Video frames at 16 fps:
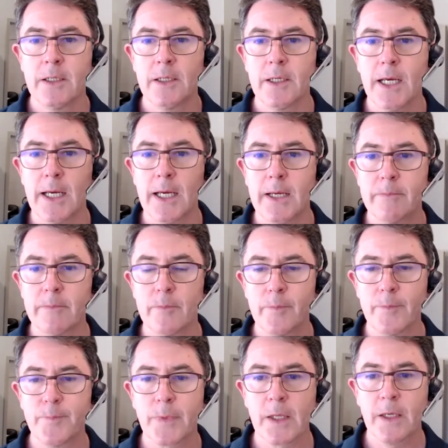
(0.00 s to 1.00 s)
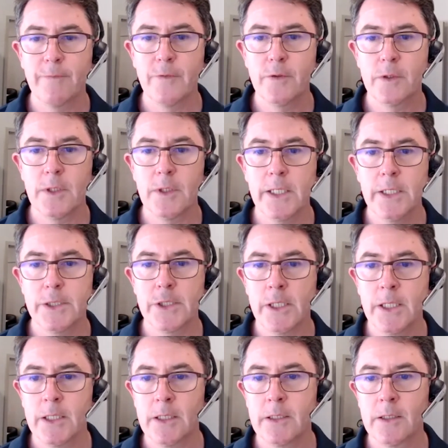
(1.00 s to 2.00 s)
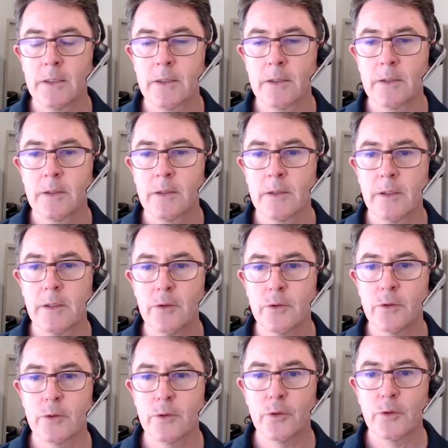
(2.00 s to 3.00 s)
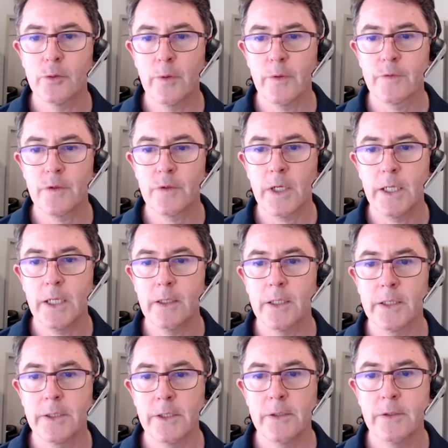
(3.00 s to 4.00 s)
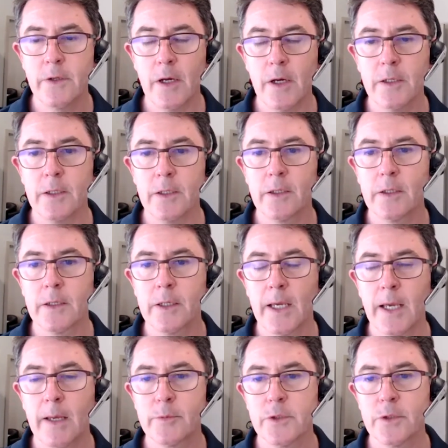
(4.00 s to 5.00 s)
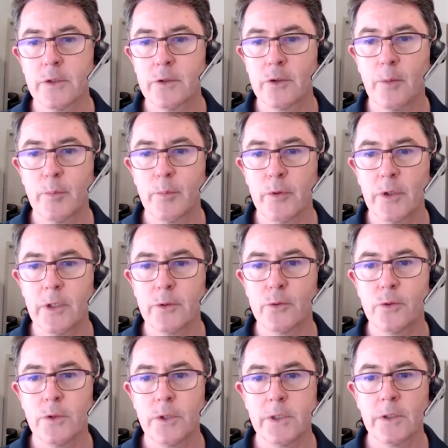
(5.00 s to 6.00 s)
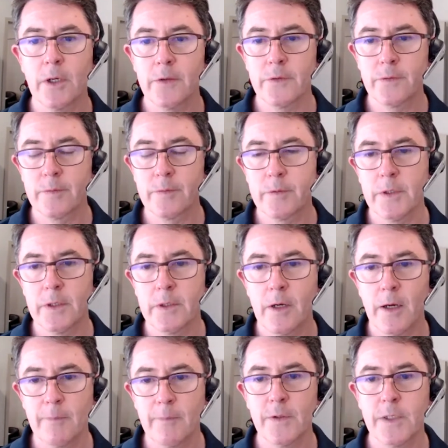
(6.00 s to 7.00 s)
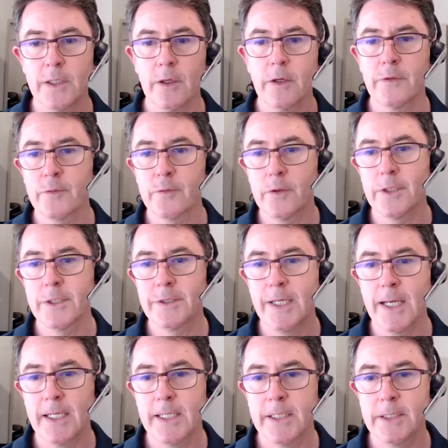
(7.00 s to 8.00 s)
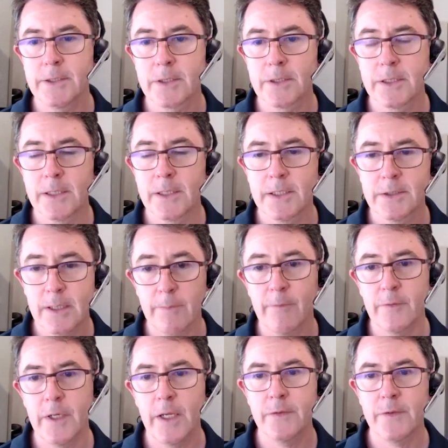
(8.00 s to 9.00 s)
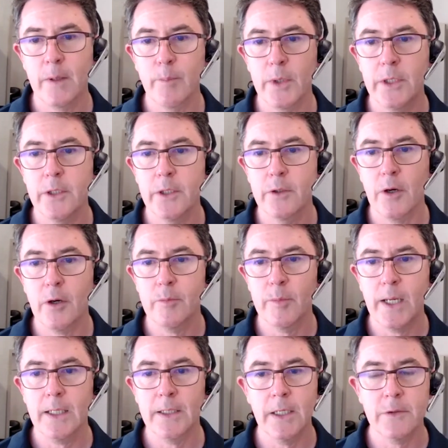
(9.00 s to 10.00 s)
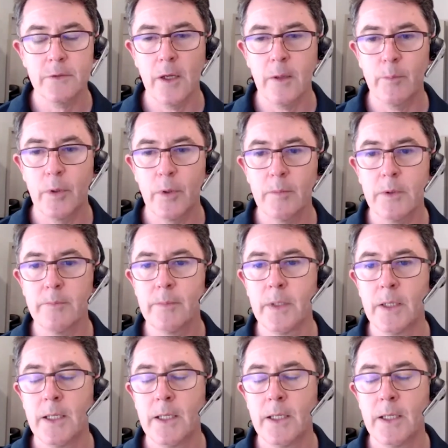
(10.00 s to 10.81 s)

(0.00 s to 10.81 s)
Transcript: If you're leaching your ore with cyanide, you don't capture the copper at all. It hopefully goes through to tailings. Some of it ends up in your gold bar, that's no problem,